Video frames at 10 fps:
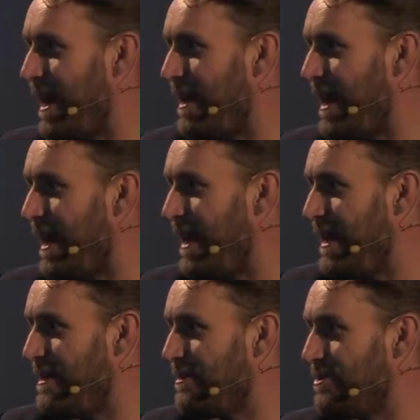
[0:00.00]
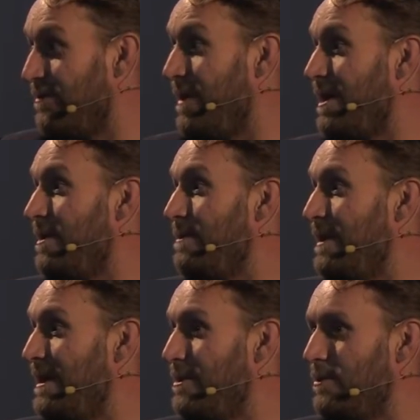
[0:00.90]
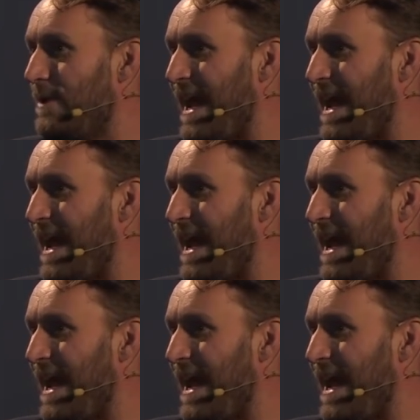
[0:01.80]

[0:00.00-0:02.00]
at a software company called